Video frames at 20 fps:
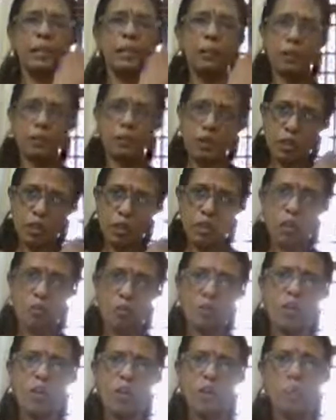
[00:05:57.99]
The position
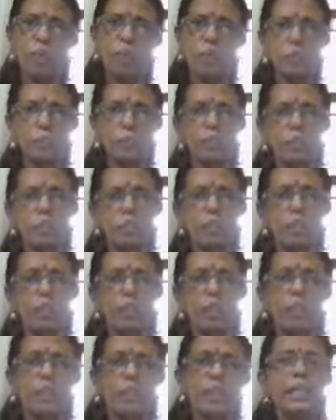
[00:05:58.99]
of copper is below.
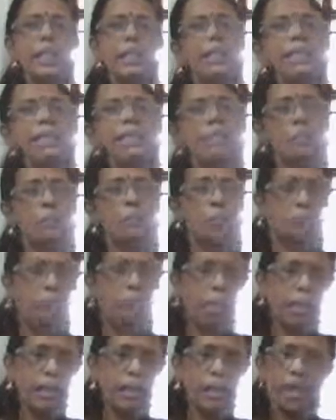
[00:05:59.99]
Then the
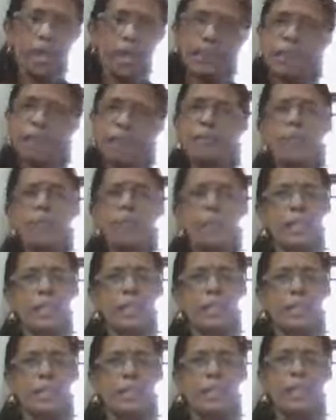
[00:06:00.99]
more reactive
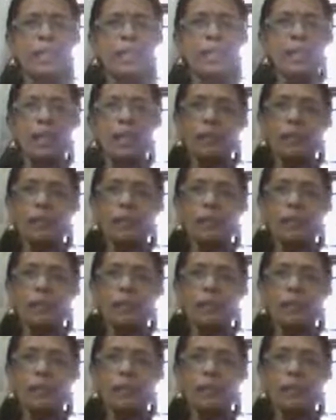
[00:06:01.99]
metal